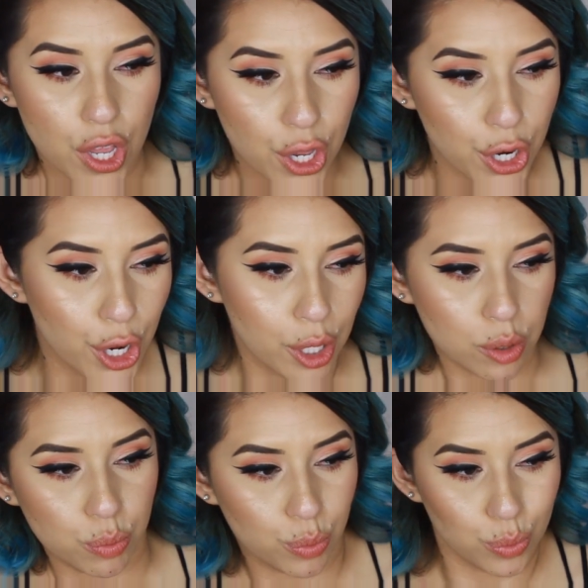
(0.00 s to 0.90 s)
you know.
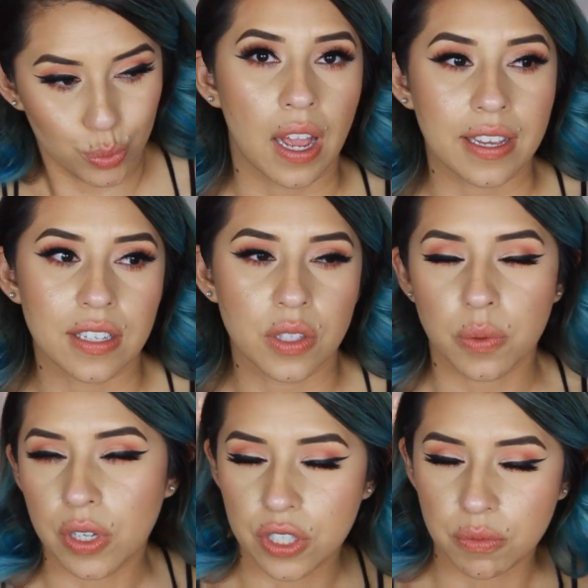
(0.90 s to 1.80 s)
I guess the
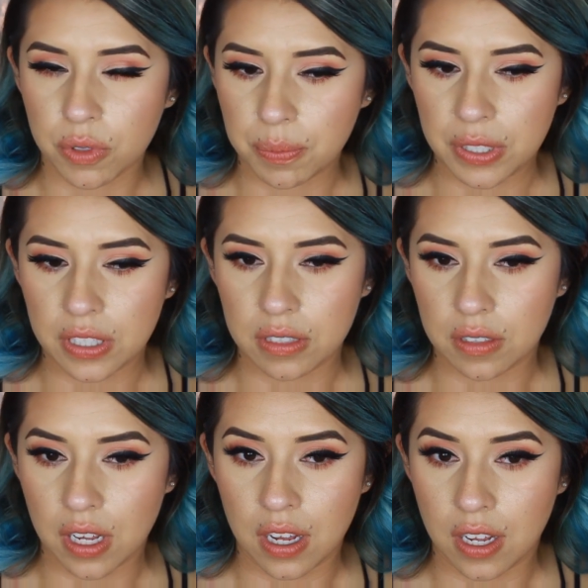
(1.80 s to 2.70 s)
question would be
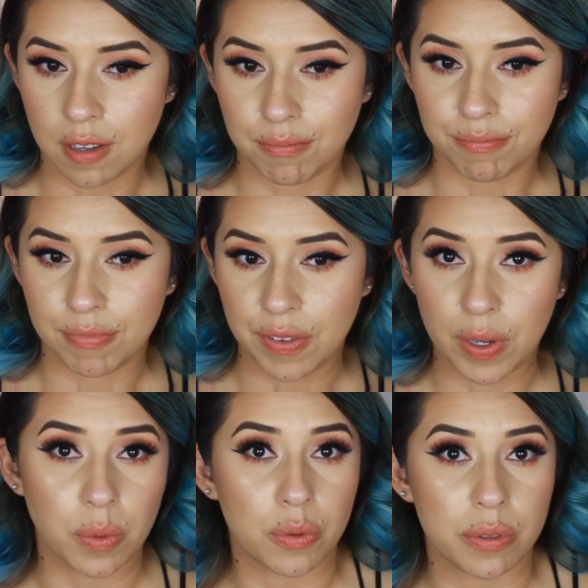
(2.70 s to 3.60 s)
if
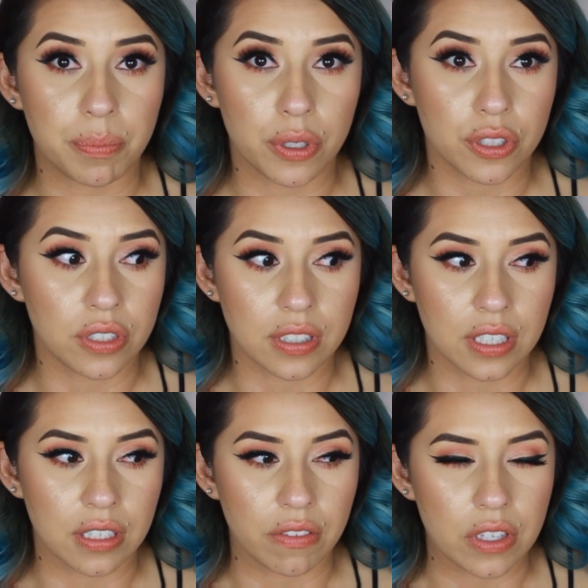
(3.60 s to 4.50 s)
I would repurchase
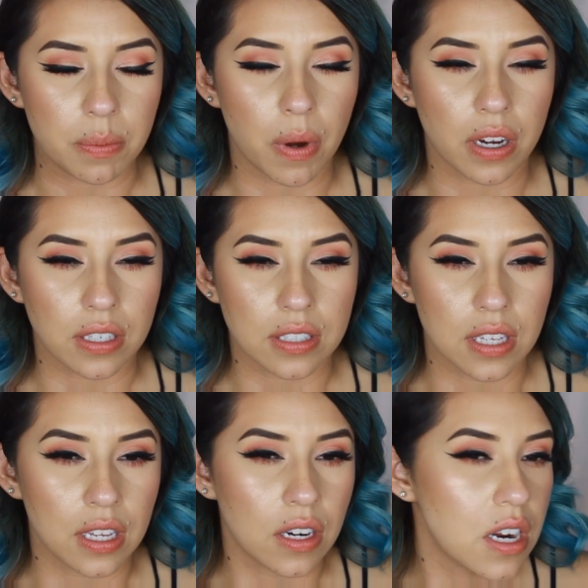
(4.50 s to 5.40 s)
any of these products,
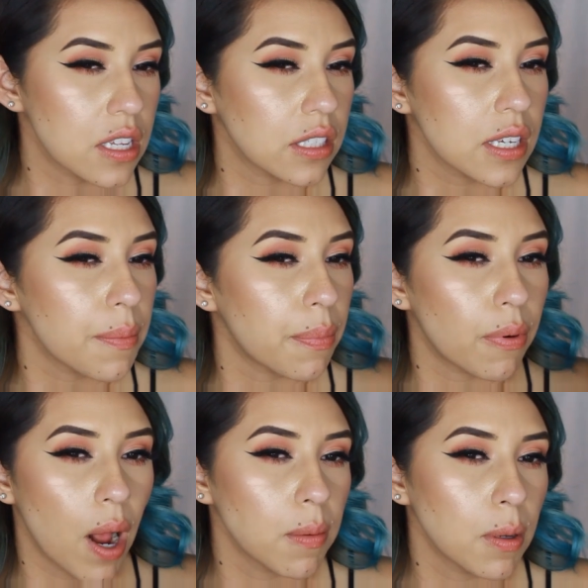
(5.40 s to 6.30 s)
and honestly,
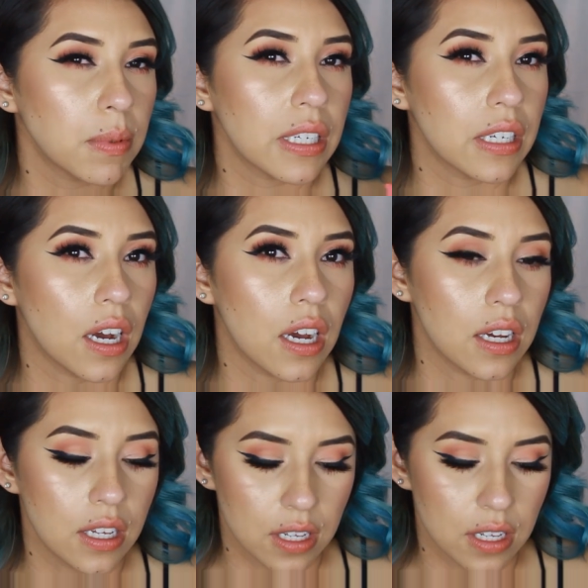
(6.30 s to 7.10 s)
probably not.